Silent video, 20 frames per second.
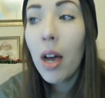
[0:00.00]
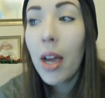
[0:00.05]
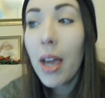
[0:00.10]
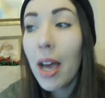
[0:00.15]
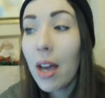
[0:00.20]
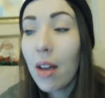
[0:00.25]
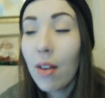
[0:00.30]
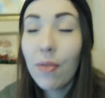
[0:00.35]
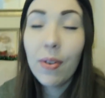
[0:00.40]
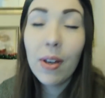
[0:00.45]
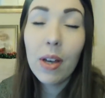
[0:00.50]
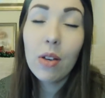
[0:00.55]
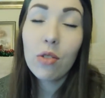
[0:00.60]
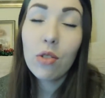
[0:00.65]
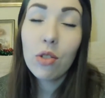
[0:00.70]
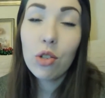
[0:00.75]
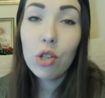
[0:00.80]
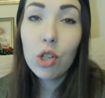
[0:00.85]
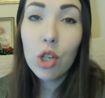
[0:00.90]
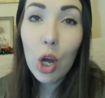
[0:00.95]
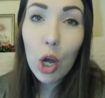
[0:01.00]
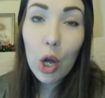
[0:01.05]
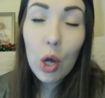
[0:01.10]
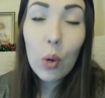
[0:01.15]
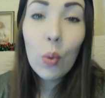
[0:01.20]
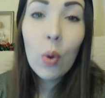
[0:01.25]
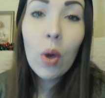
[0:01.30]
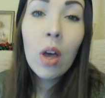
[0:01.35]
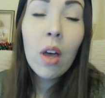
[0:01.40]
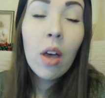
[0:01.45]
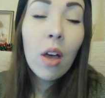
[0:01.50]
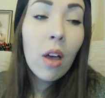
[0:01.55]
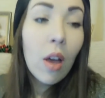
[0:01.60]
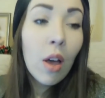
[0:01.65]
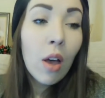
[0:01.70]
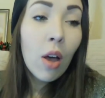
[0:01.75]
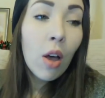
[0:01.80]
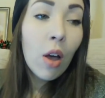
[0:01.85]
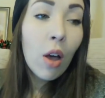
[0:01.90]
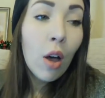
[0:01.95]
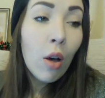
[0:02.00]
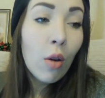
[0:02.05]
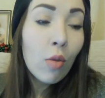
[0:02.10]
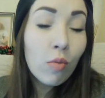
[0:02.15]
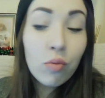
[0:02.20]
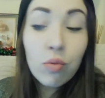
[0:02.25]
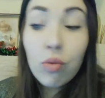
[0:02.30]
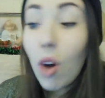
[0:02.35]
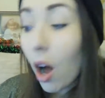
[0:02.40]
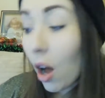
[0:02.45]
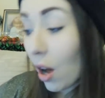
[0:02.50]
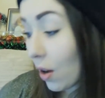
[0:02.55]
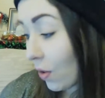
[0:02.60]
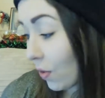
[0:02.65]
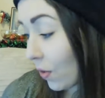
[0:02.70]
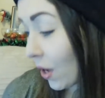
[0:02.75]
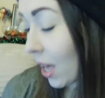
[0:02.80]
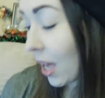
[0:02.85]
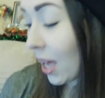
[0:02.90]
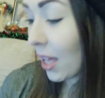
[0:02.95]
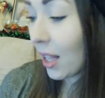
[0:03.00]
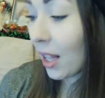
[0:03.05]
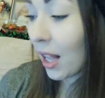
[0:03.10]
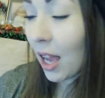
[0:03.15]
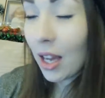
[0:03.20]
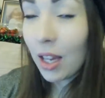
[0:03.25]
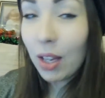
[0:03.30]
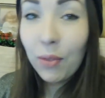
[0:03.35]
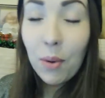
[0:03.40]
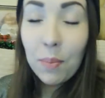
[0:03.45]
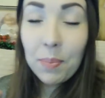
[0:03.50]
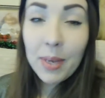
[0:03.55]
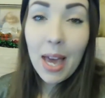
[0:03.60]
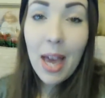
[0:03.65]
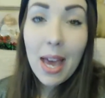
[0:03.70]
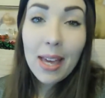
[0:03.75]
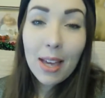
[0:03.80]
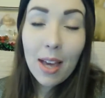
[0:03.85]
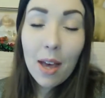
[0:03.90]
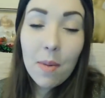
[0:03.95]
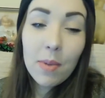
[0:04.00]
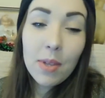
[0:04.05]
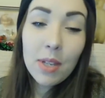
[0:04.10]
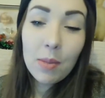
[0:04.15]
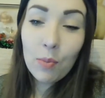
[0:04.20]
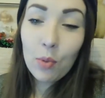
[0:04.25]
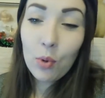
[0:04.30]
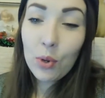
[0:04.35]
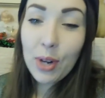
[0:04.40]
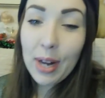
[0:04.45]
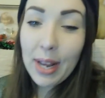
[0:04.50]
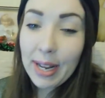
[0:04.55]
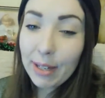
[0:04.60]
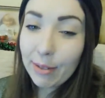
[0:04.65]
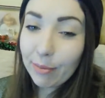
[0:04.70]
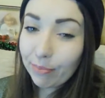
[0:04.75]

have felt so rough, like from getting up this morning.